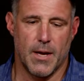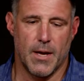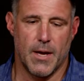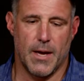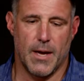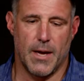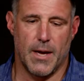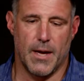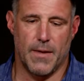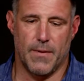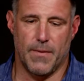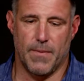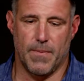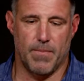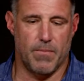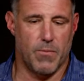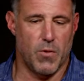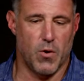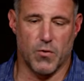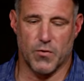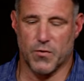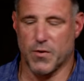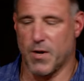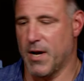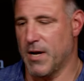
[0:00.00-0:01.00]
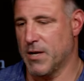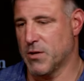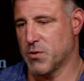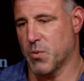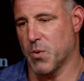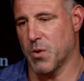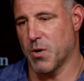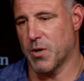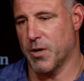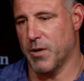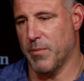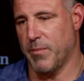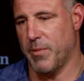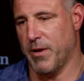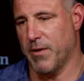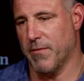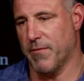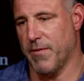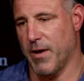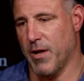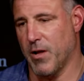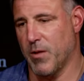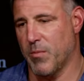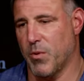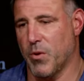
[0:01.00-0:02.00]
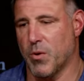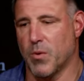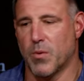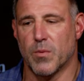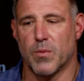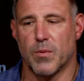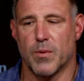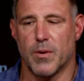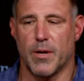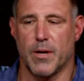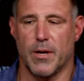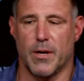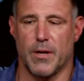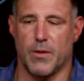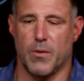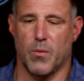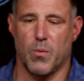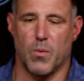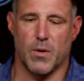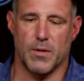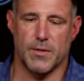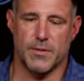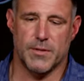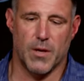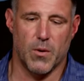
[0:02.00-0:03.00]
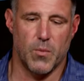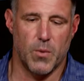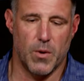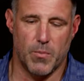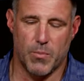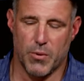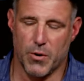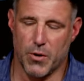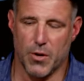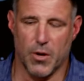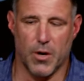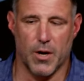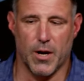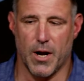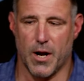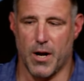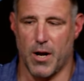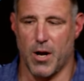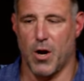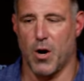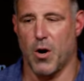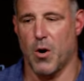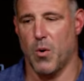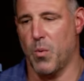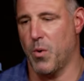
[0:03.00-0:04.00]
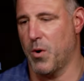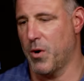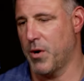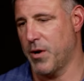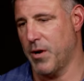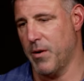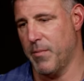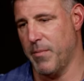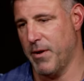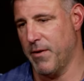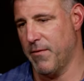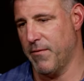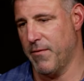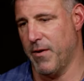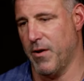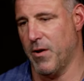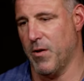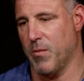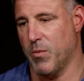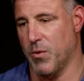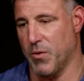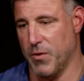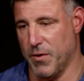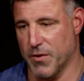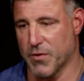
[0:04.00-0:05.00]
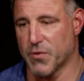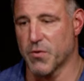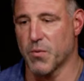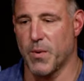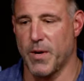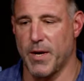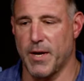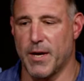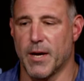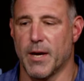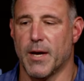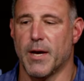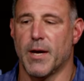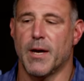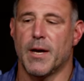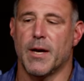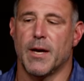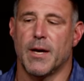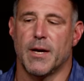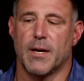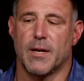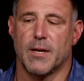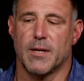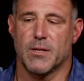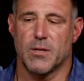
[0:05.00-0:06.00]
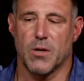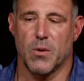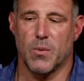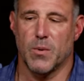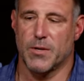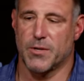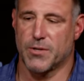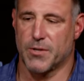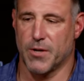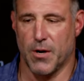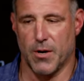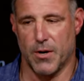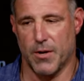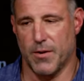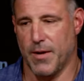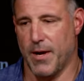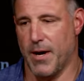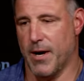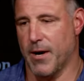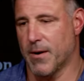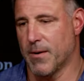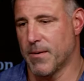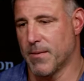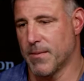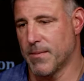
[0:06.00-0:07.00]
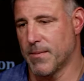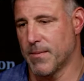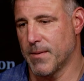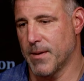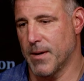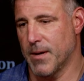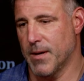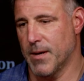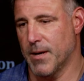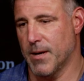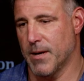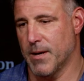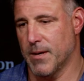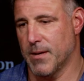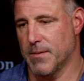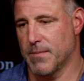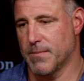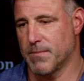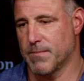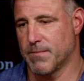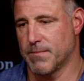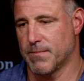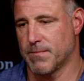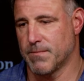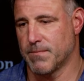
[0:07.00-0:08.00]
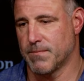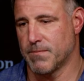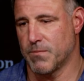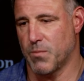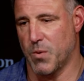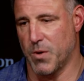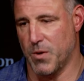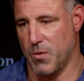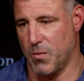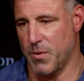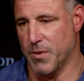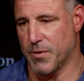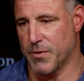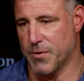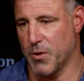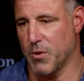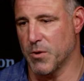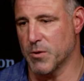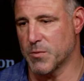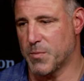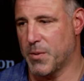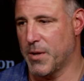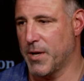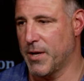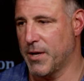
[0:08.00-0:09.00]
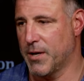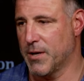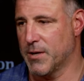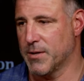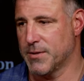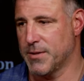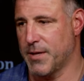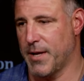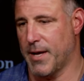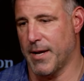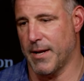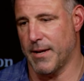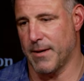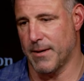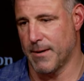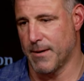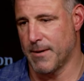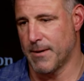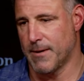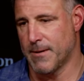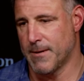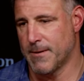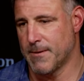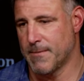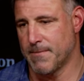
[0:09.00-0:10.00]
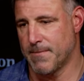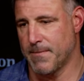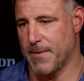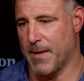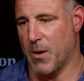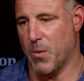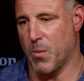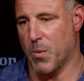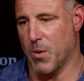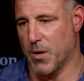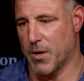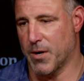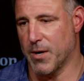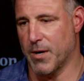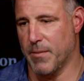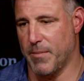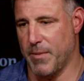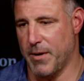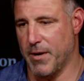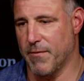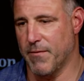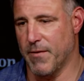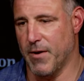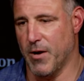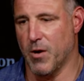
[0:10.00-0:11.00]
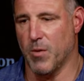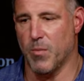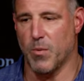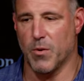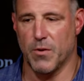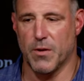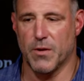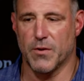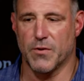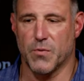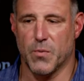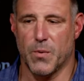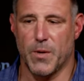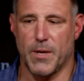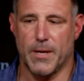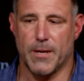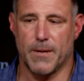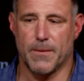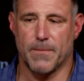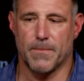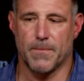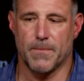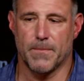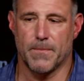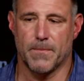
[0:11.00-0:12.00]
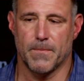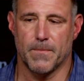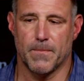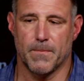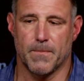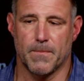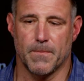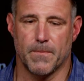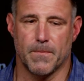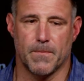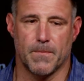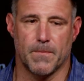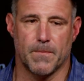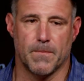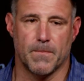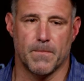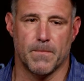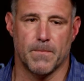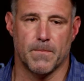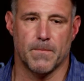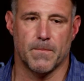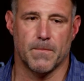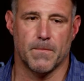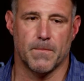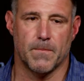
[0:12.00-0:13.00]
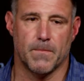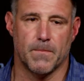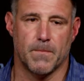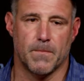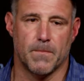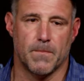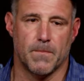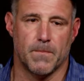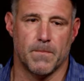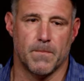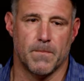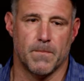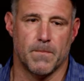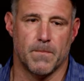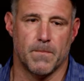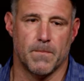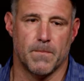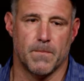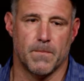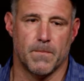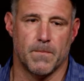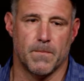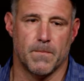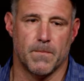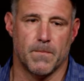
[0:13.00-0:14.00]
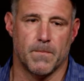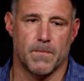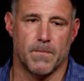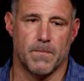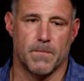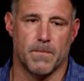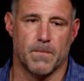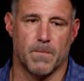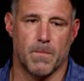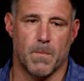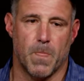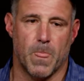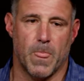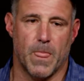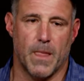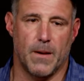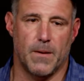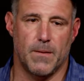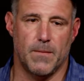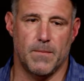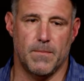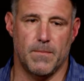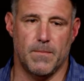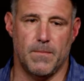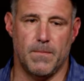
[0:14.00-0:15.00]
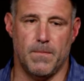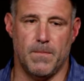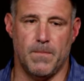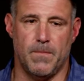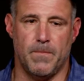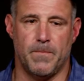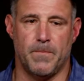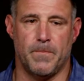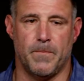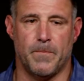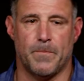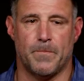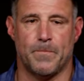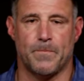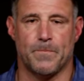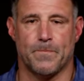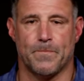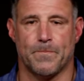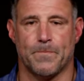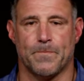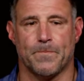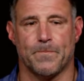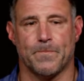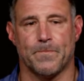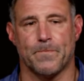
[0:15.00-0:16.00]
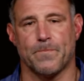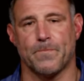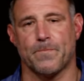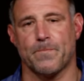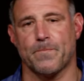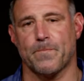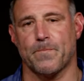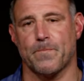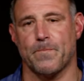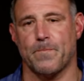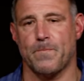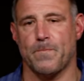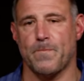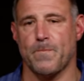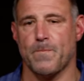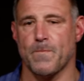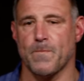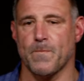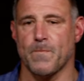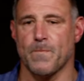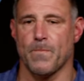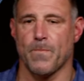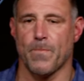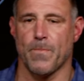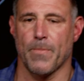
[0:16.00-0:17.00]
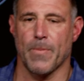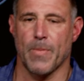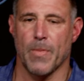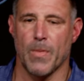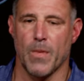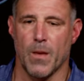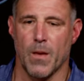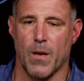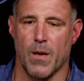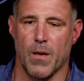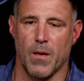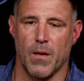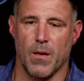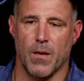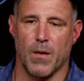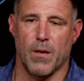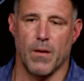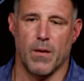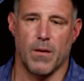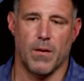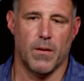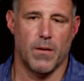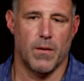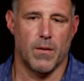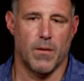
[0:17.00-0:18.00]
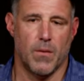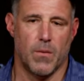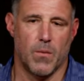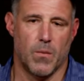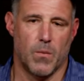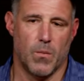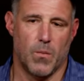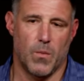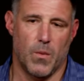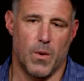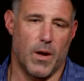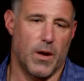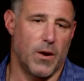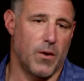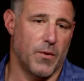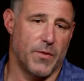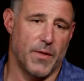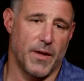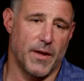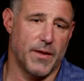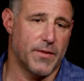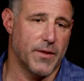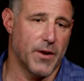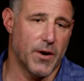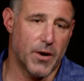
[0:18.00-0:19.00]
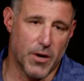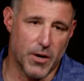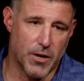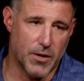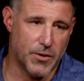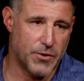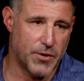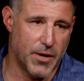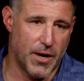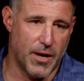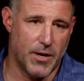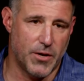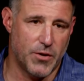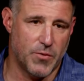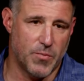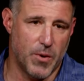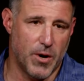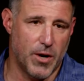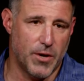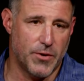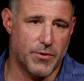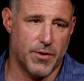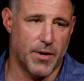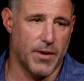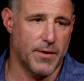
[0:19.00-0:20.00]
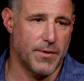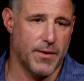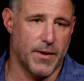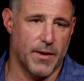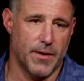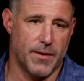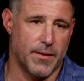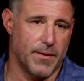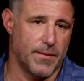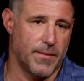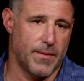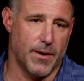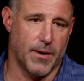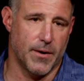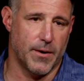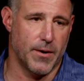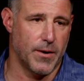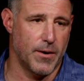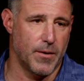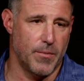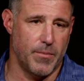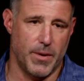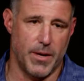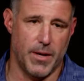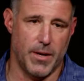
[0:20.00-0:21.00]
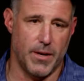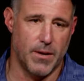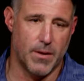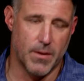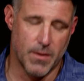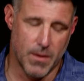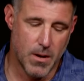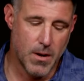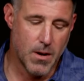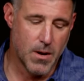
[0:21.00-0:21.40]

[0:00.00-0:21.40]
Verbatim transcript: And those guys weren't going to be available, and the ones that we put on IR weren't going to be available this week. So we started there. With those players that weren't going to be available this week. What are unique challenges in your experience to playing a team twice so close to one another? Well, I don't think they're going to change much. I think that they're going to be